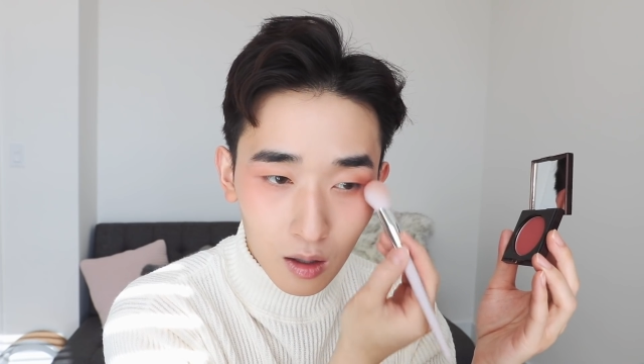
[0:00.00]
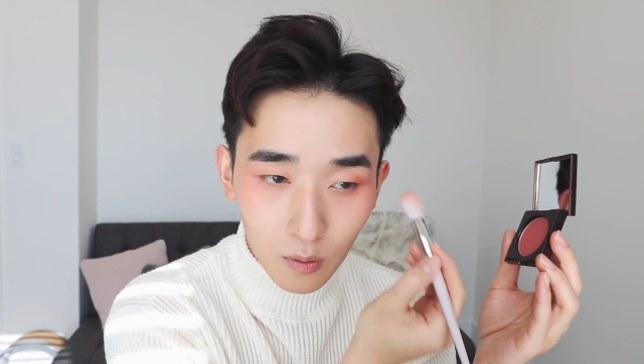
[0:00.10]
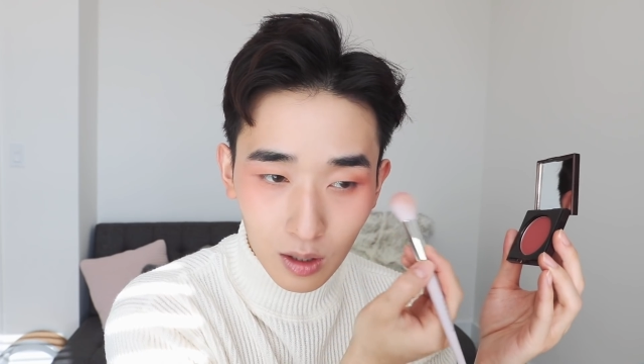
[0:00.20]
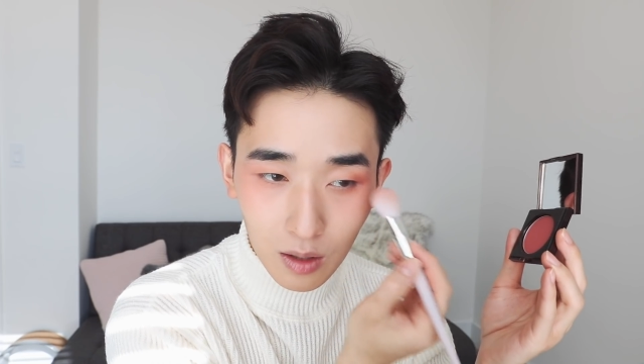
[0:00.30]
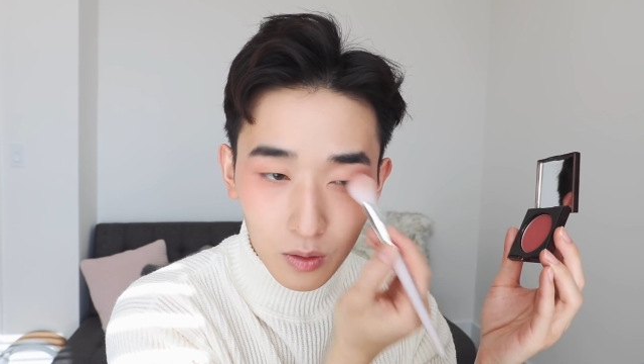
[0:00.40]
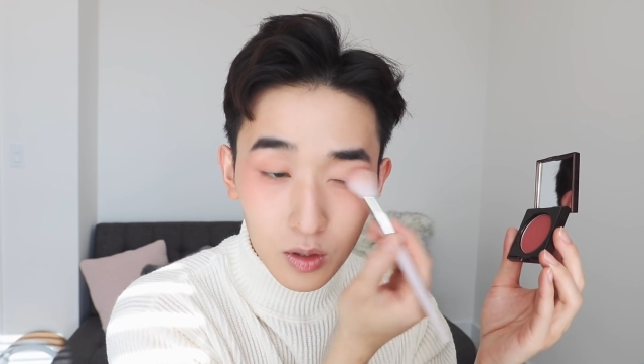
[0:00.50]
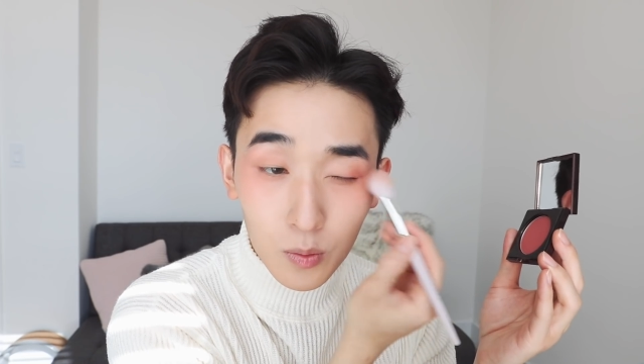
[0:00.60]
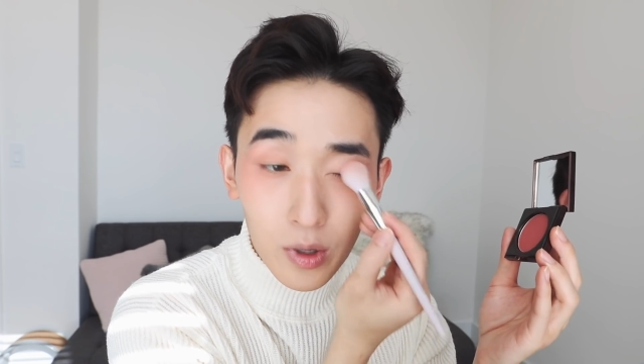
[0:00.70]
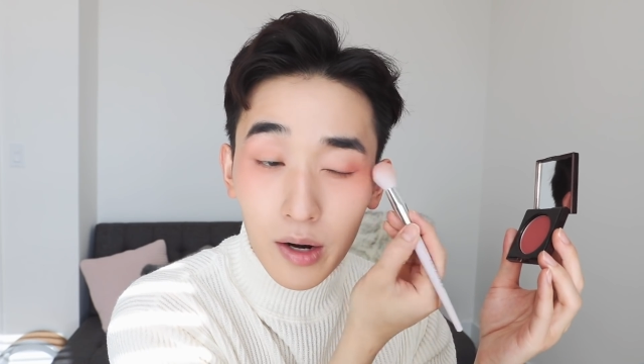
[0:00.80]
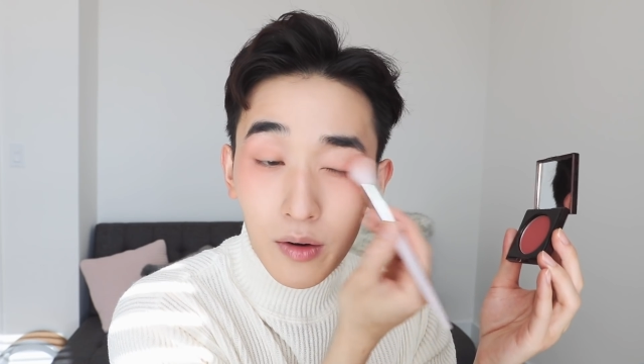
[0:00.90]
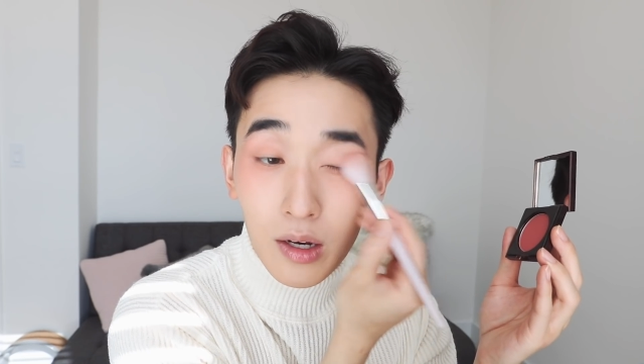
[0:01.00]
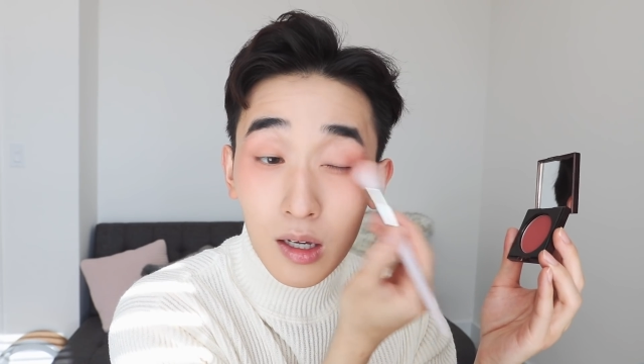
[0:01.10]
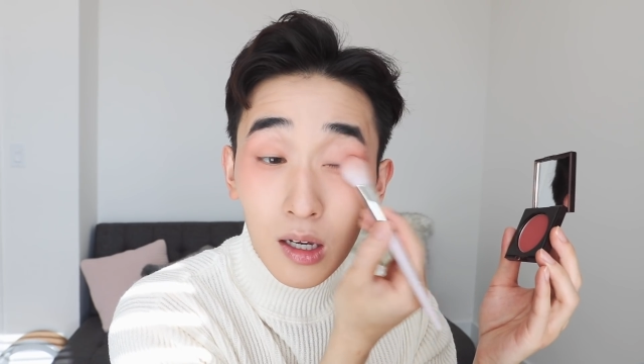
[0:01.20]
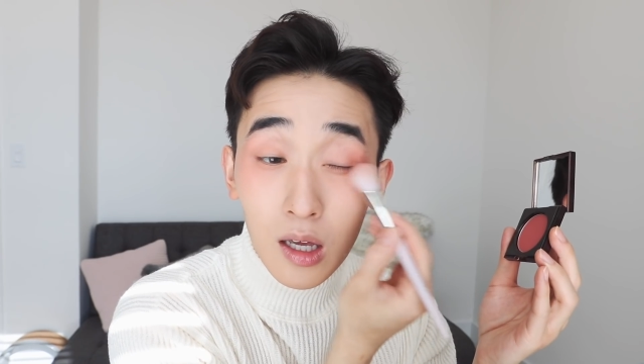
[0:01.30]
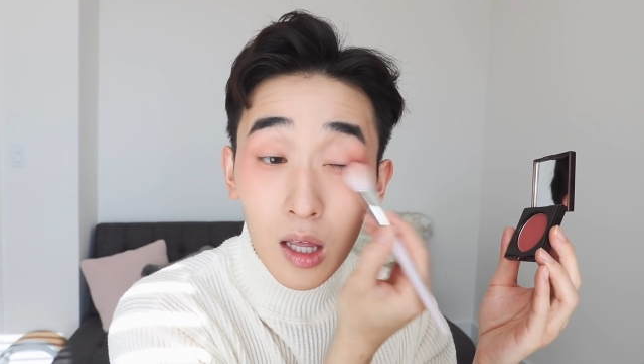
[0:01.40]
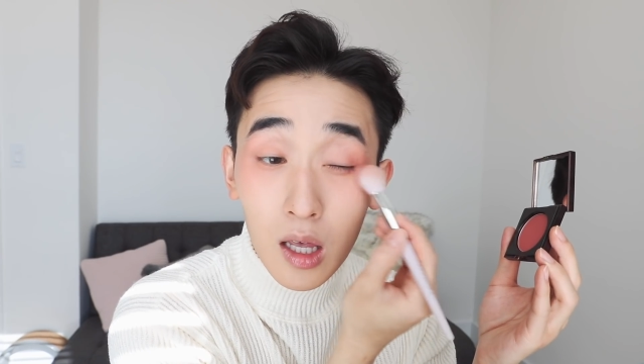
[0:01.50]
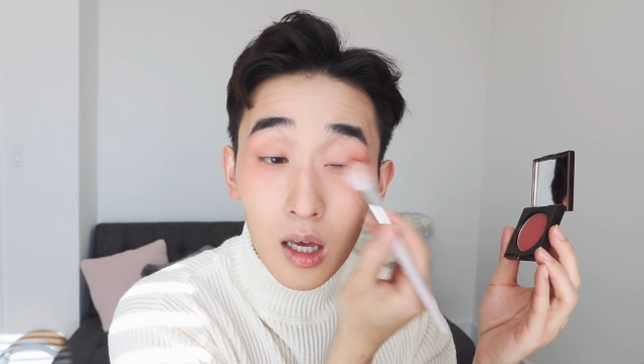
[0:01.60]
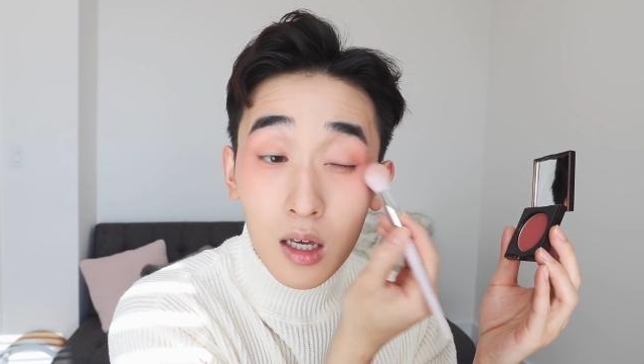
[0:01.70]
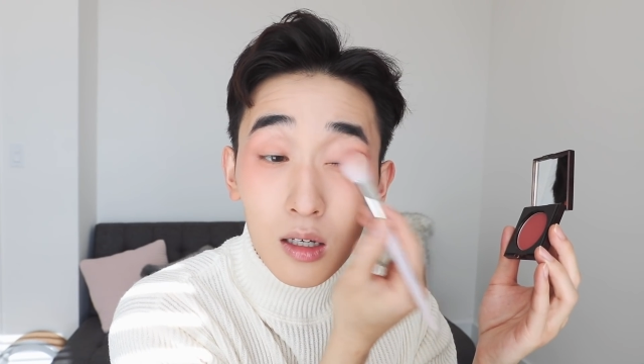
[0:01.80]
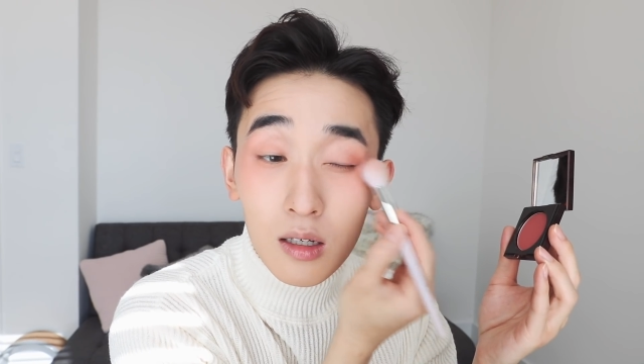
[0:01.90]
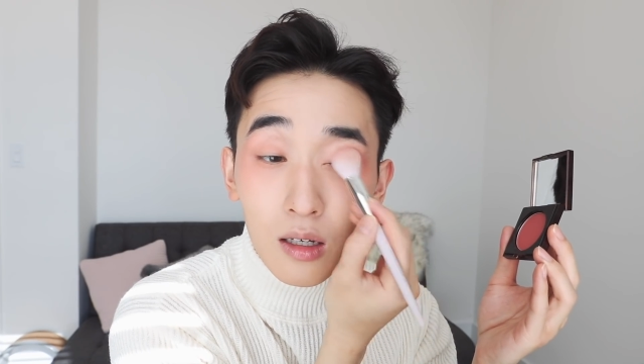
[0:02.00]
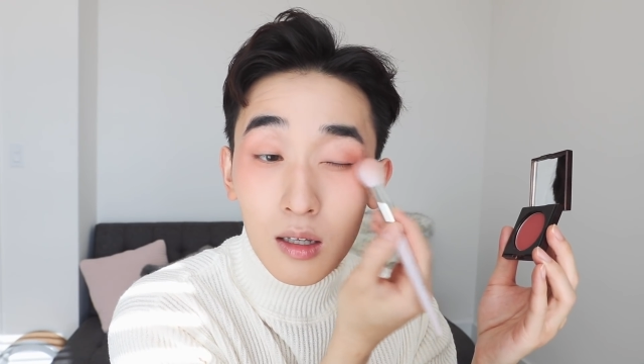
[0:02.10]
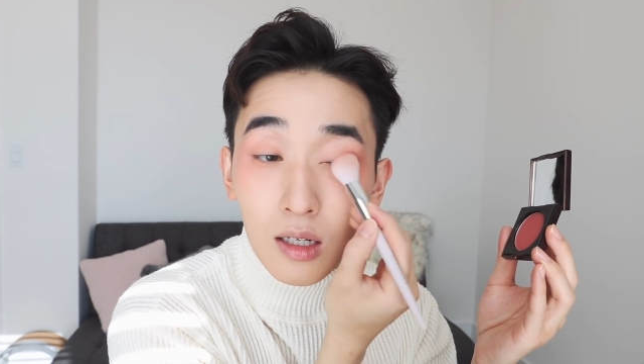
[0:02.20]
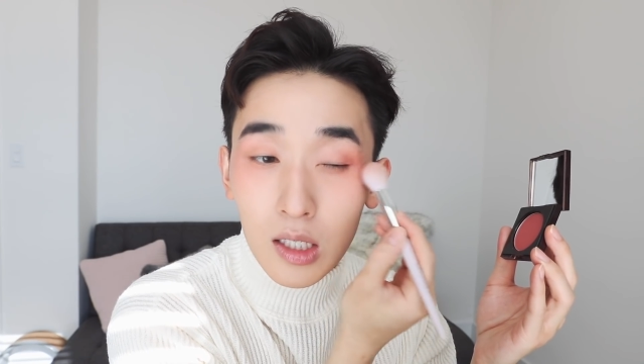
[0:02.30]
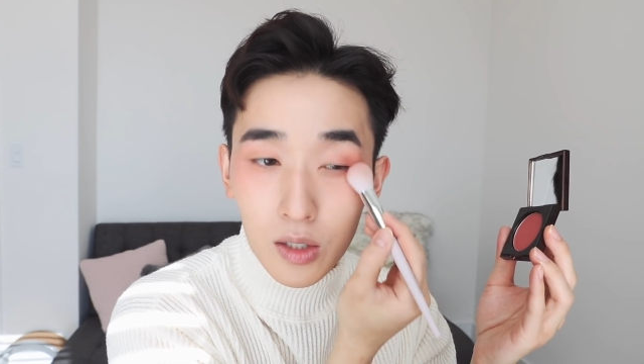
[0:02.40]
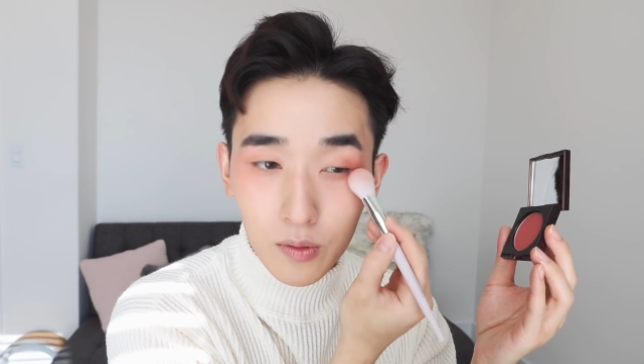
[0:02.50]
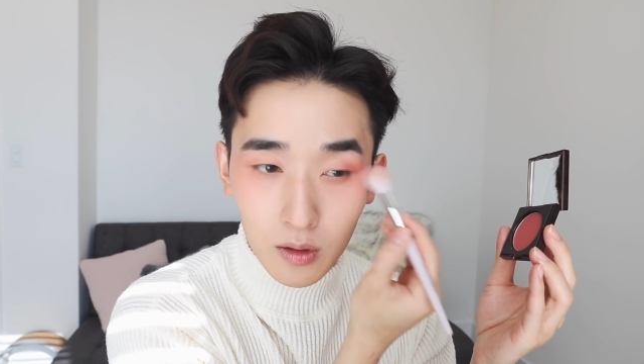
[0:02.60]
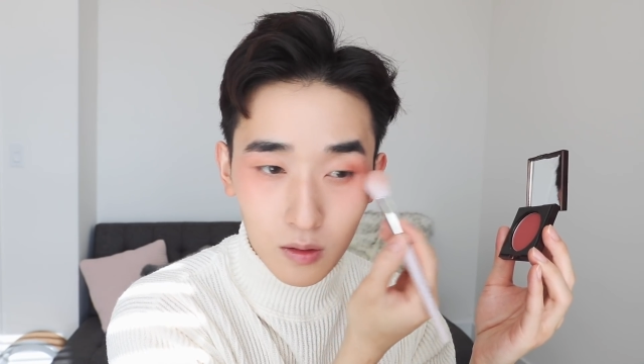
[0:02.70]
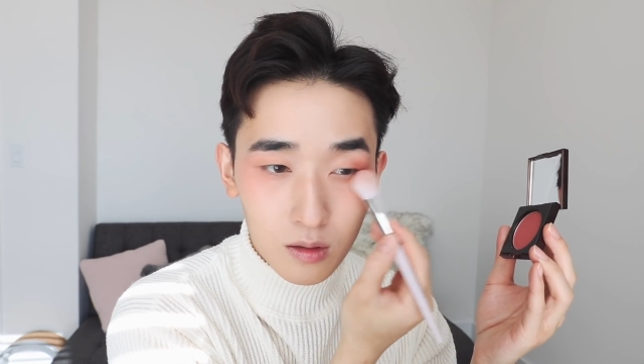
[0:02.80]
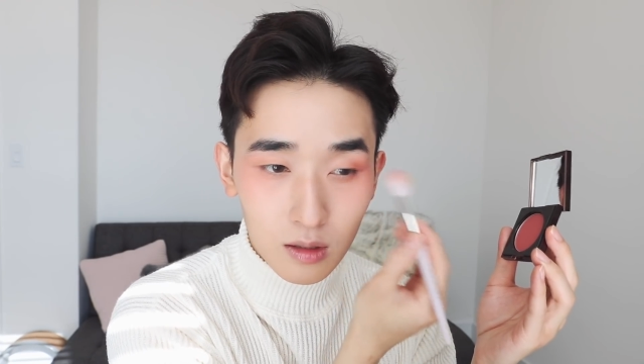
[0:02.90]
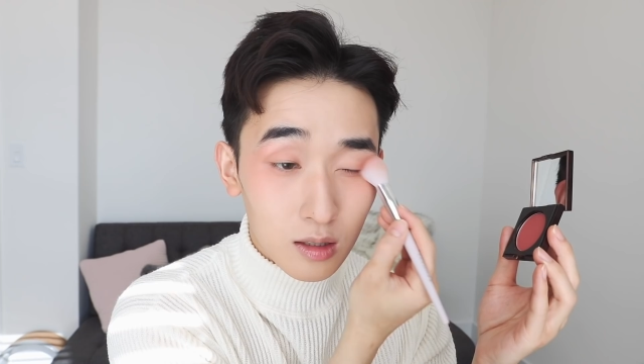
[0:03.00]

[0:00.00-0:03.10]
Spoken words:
what I was wearing, the Tea Rose.